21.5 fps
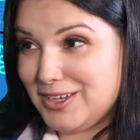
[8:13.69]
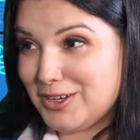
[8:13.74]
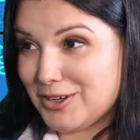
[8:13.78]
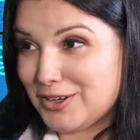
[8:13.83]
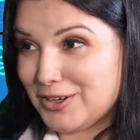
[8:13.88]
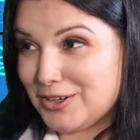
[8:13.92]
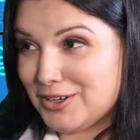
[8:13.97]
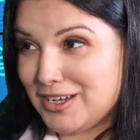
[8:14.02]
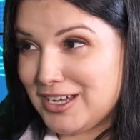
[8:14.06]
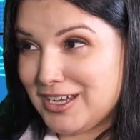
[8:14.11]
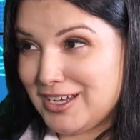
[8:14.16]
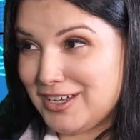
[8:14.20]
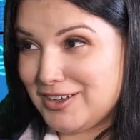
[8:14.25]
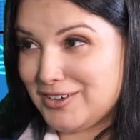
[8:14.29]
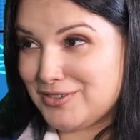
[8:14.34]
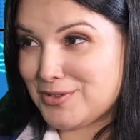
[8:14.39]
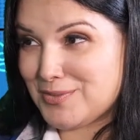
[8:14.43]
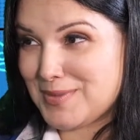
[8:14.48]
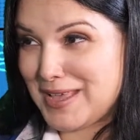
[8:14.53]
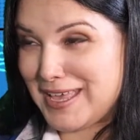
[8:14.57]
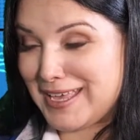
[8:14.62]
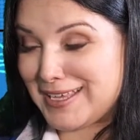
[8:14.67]
year uh,
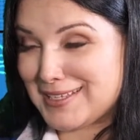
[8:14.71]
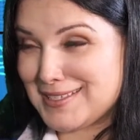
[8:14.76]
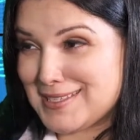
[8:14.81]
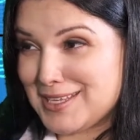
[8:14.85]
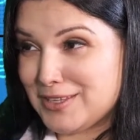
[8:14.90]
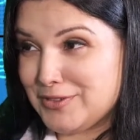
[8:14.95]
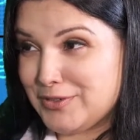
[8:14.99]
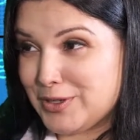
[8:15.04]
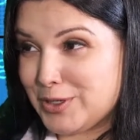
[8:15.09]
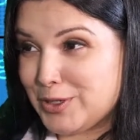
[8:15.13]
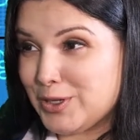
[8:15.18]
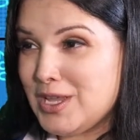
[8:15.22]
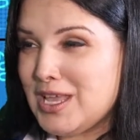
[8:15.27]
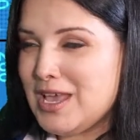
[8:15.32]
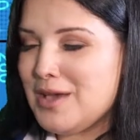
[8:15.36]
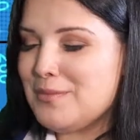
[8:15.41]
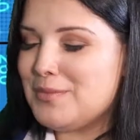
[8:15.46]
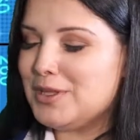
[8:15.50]
for Mag Silver.